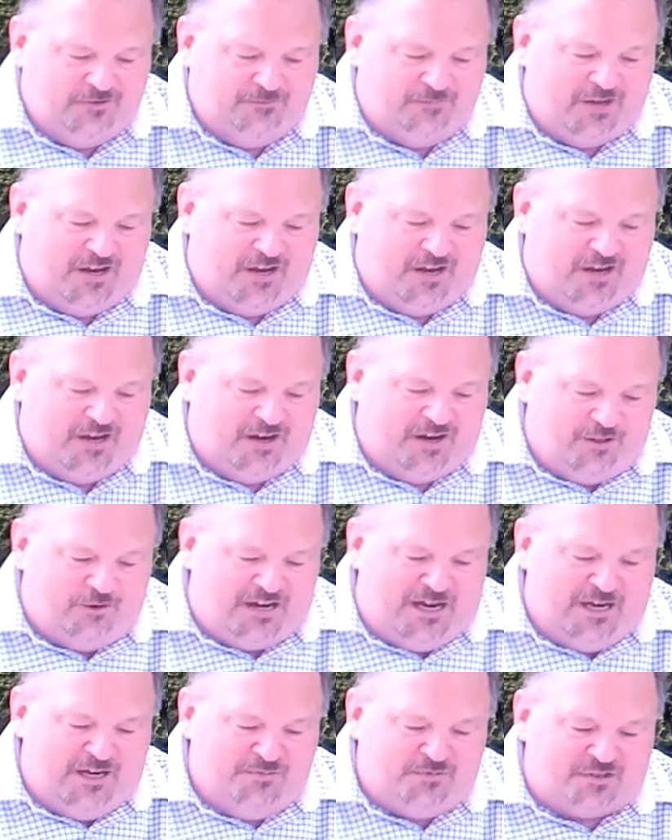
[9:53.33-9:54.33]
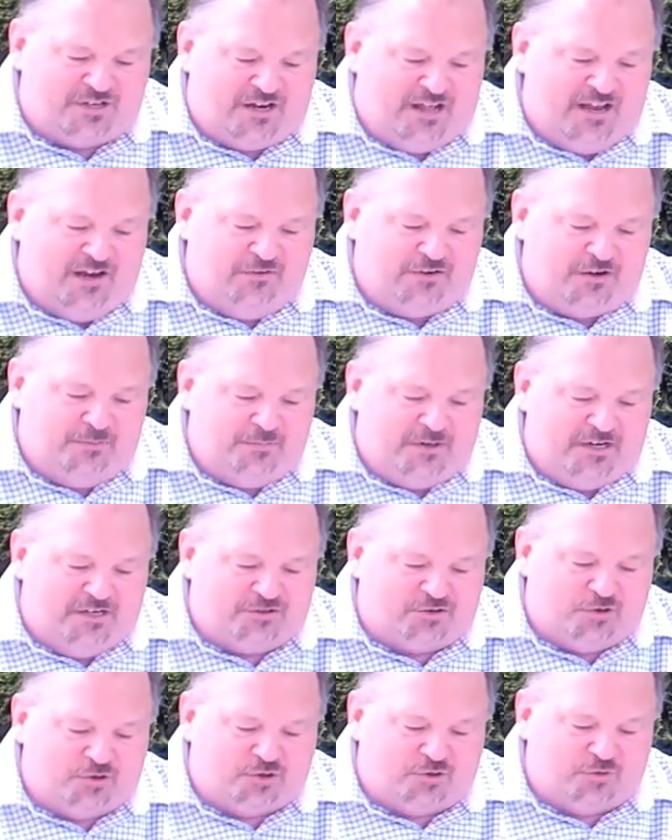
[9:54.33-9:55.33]
At other times life can be
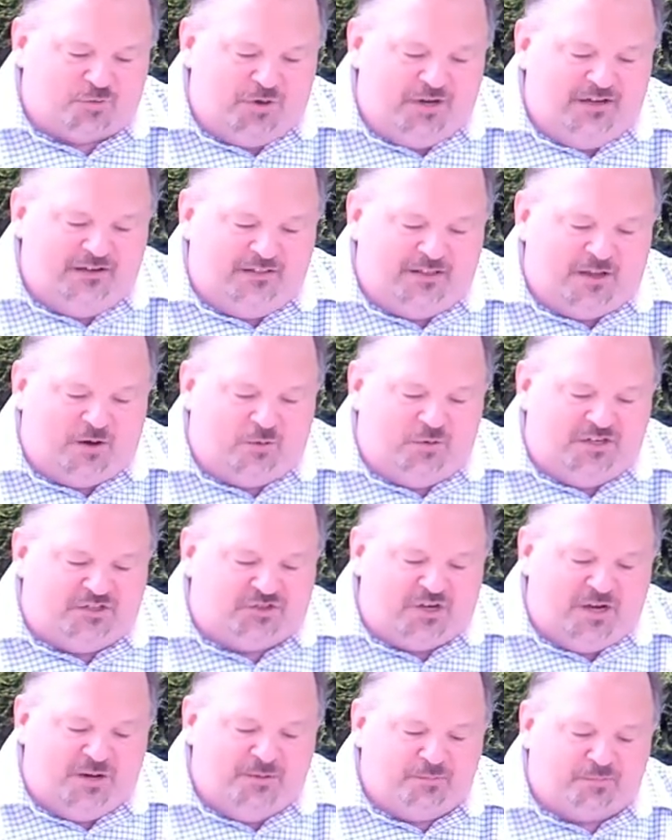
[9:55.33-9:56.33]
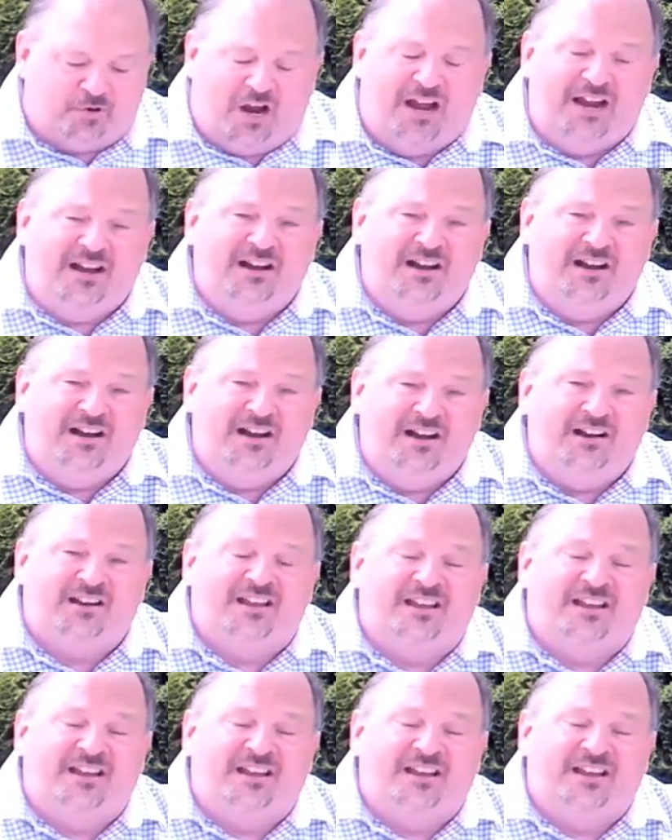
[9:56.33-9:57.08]
so sweet that we sing brightly,